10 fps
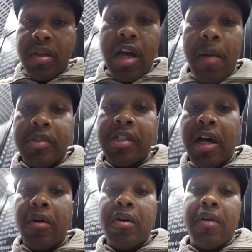I'm a
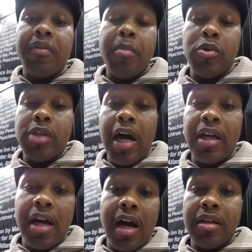child of the Most High
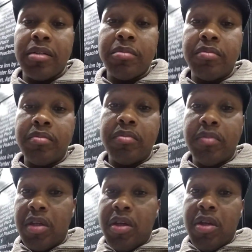God.
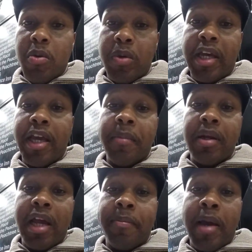When I gave my
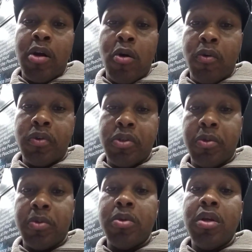life back over
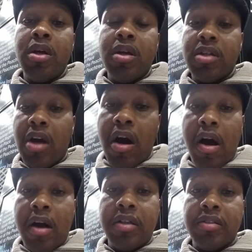to
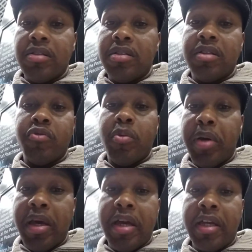God and
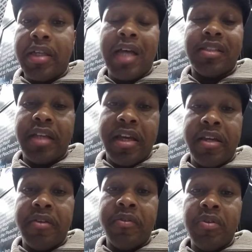repent and got
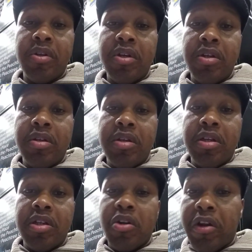saved
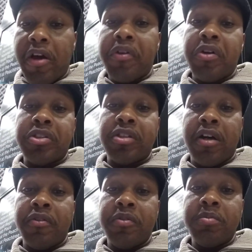and all the other good
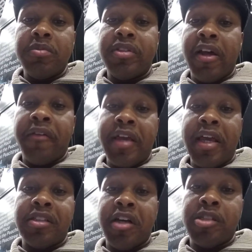stuff, death
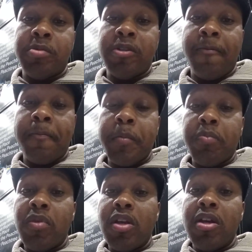can't touch me
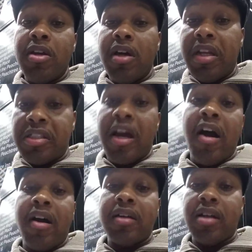unless
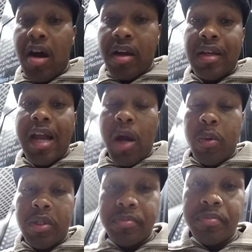God allow it.